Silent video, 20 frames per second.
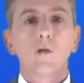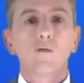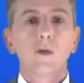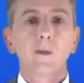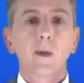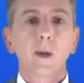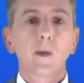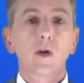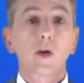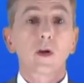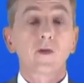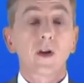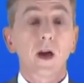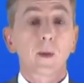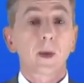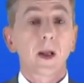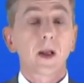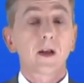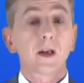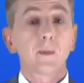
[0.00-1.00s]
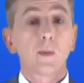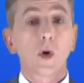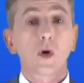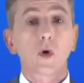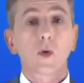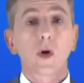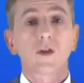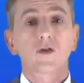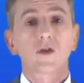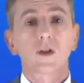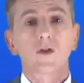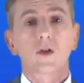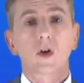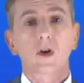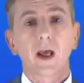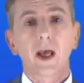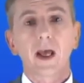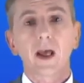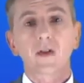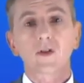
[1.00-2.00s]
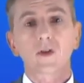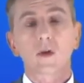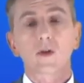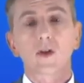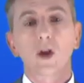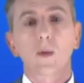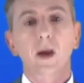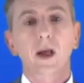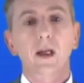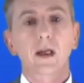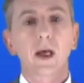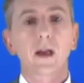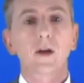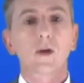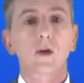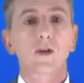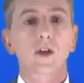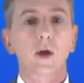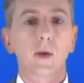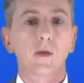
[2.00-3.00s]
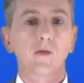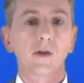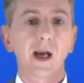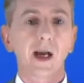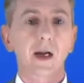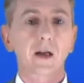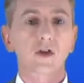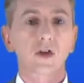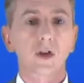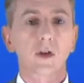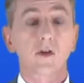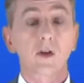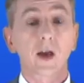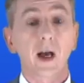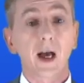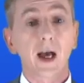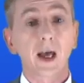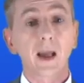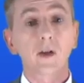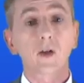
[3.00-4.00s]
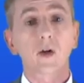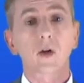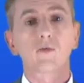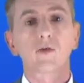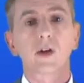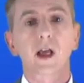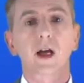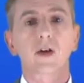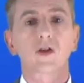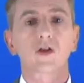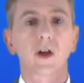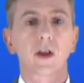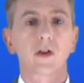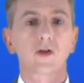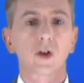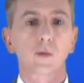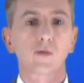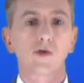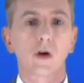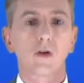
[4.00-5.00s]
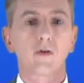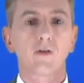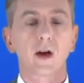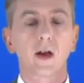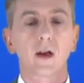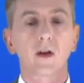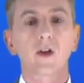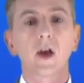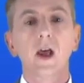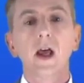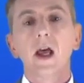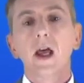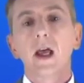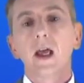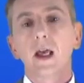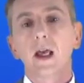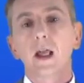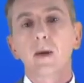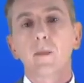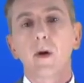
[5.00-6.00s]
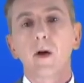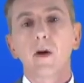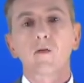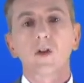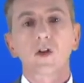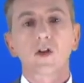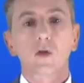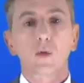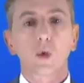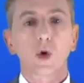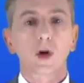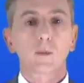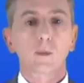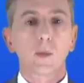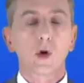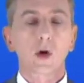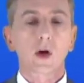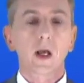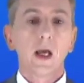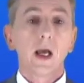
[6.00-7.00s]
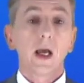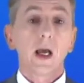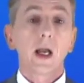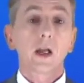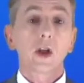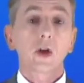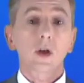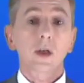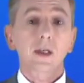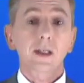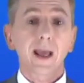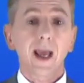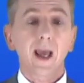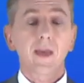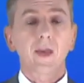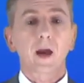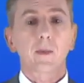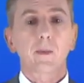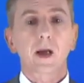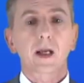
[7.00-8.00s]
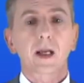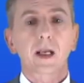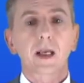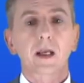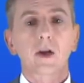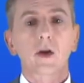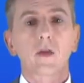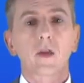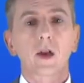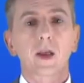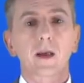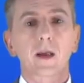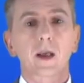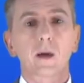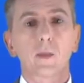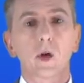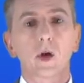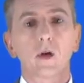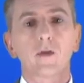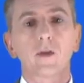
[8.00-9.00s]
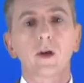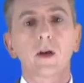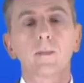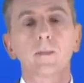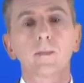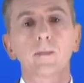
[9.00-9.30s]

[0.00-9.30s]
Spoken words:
Remember, you'll find plenty more questions on exothermic and endothermic reactions and on reaction energy profiles in my revision workbook, and you can get that by clicking on the link above.